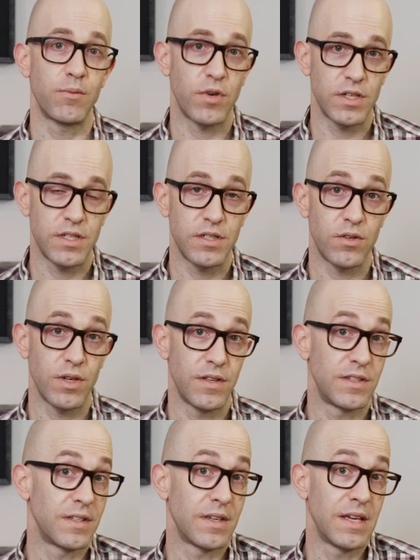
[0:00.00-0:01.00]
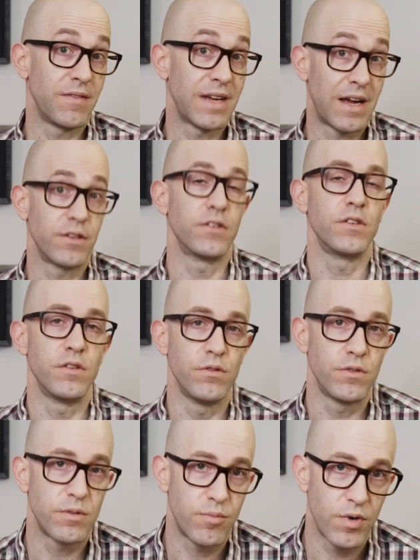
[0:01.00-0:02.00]
brushes or even how you
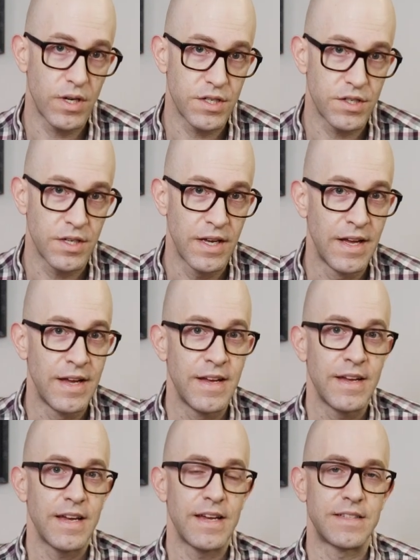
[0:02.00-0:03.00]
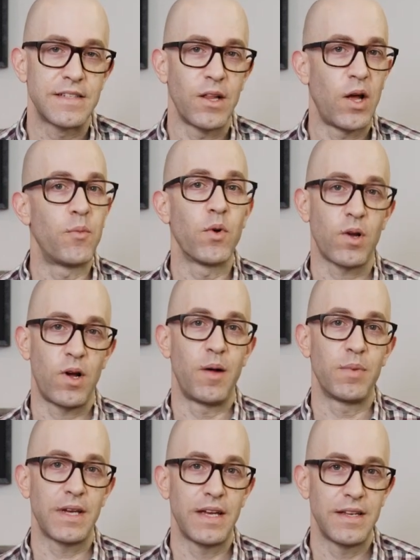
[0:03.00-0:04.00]
use a brush. It's a lot more
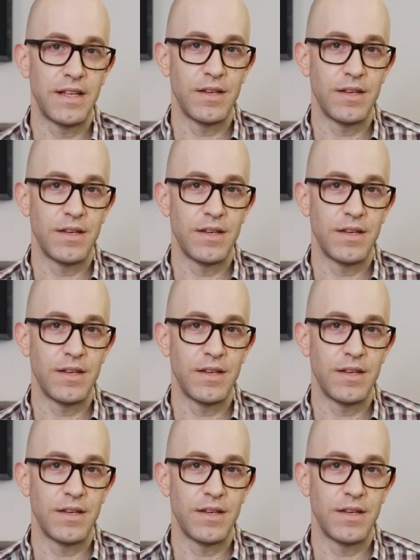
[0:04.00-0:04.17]
complicated than